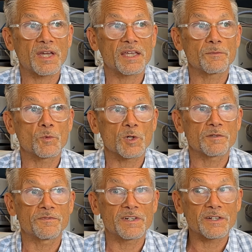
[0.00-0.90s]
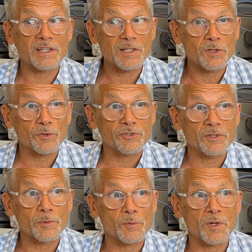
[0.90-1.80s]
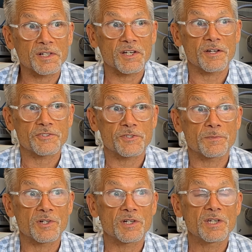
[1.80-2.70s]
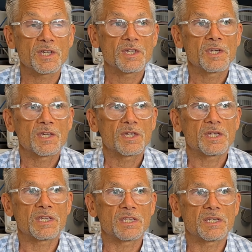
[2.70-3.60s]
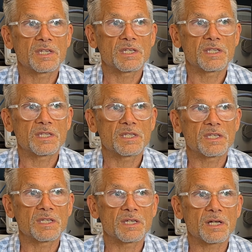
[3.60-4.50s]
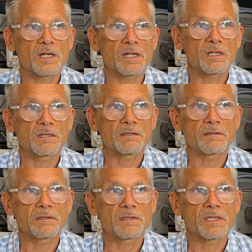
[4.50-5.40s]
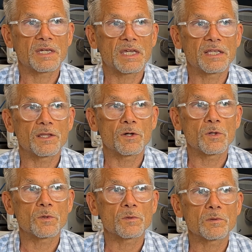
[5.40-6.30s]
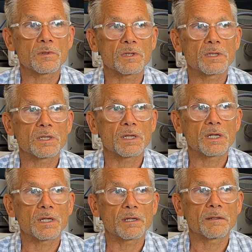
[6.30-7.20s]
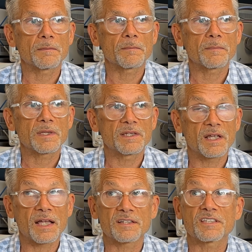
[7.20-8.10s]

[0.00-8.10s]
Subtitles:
I worked very closely with one customer in the Halo, on his